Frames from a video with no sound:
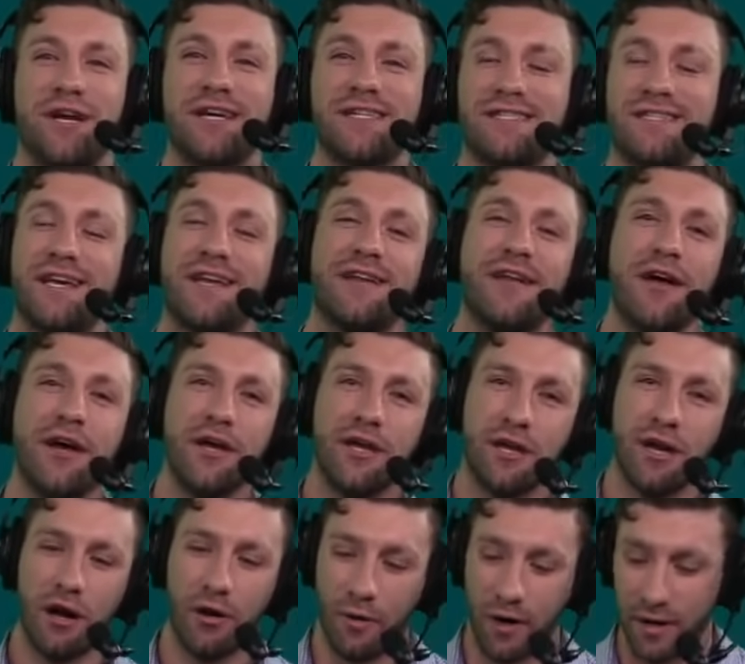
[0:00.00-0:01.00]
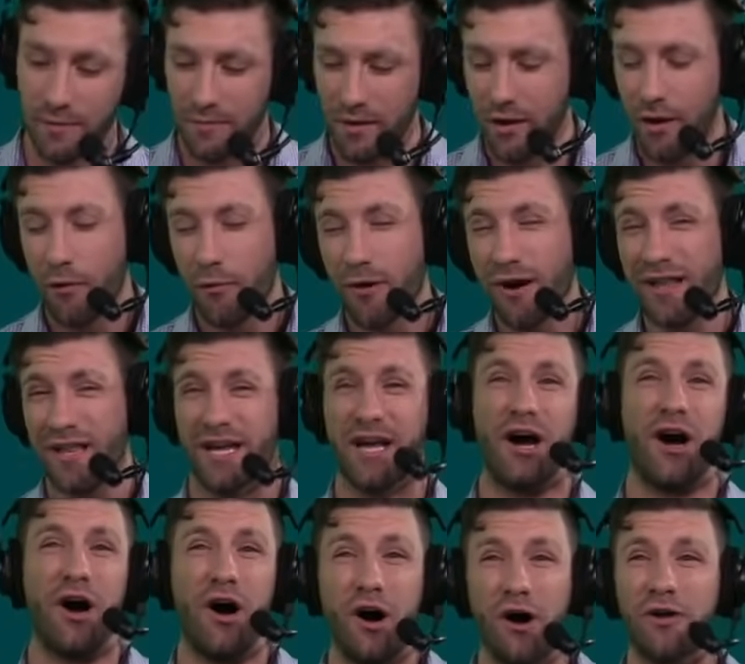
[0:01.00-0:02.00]
I said, you know what? We're at like
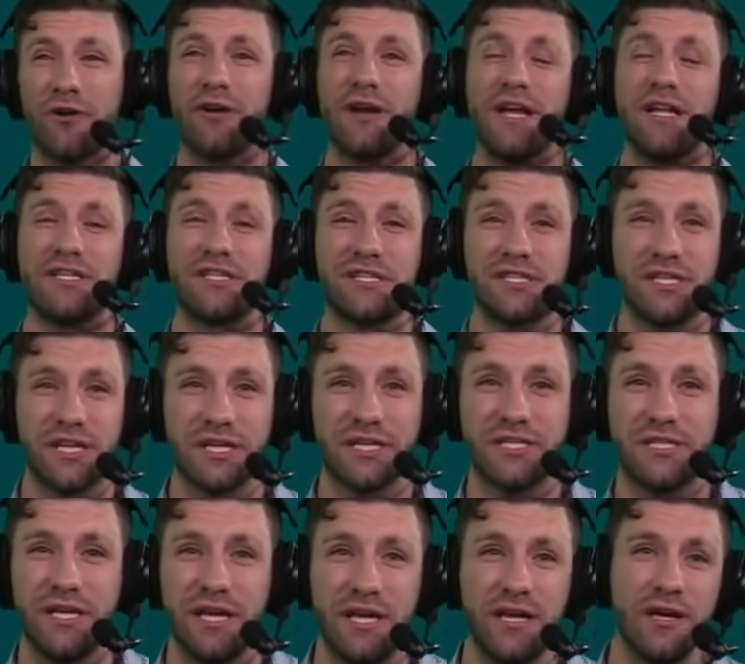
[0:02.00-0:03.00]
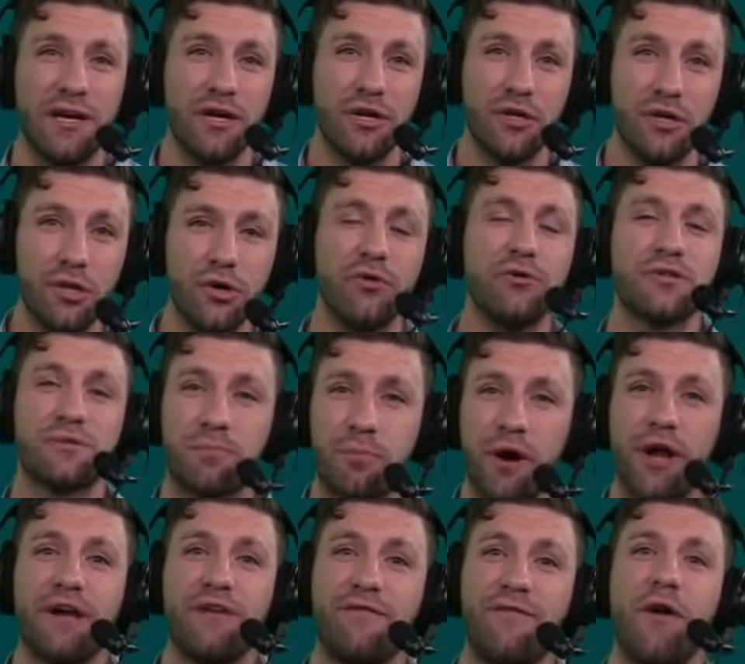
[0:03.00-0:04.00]
160 news
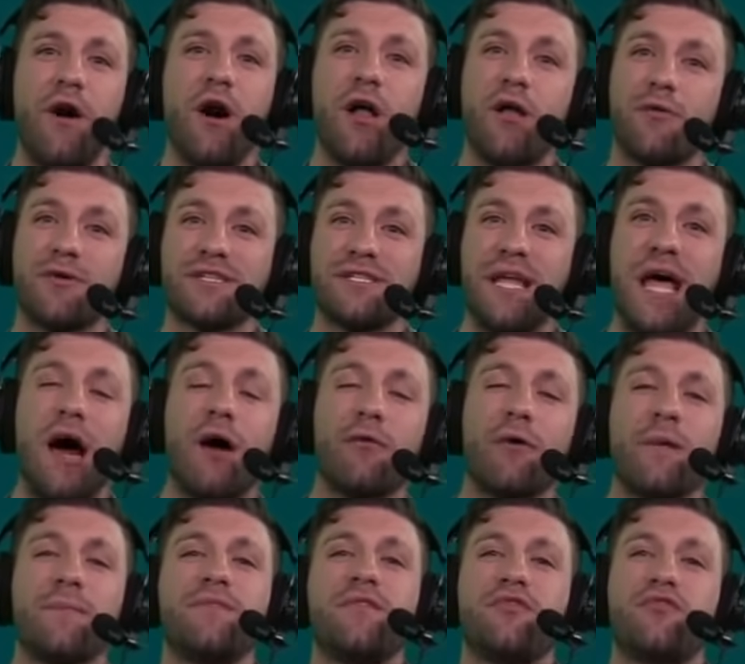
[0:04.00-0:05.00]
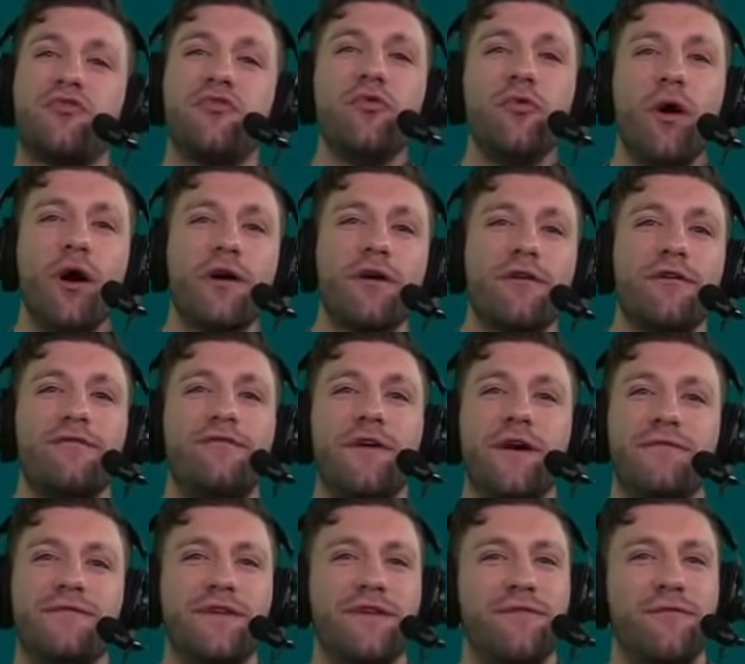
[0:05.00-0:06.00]
break followers. Now we're up to
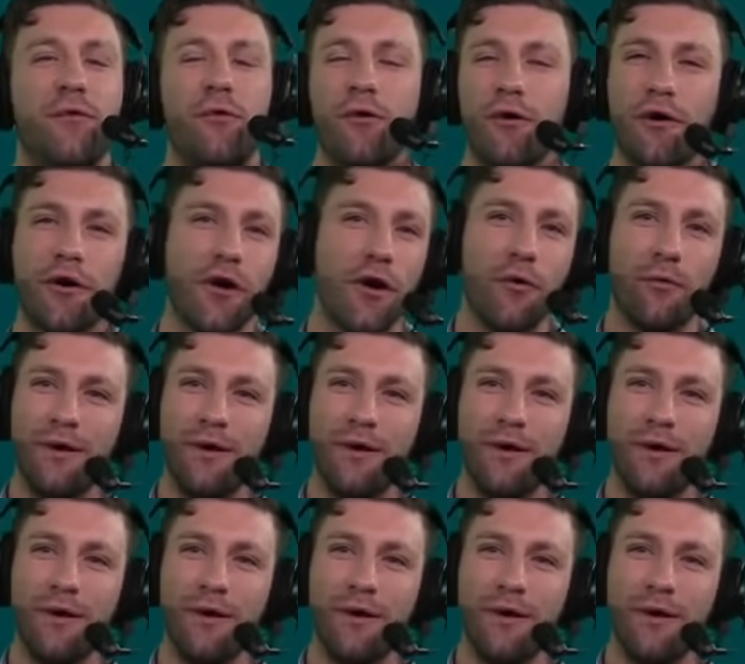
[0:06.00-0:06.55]
254.